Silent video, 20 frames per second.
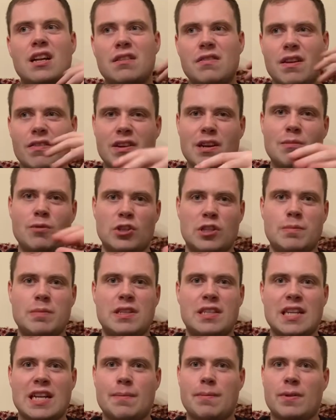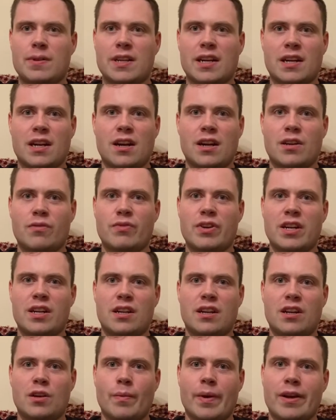Not really much to be said about that card. It really
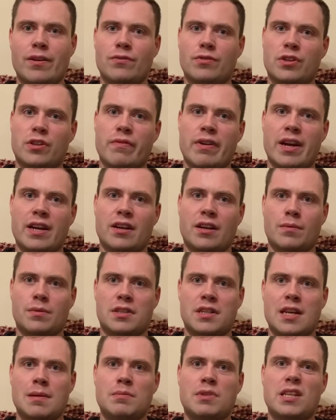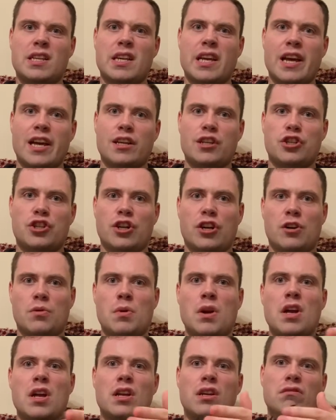kind of went under the radar. It was an MTK show.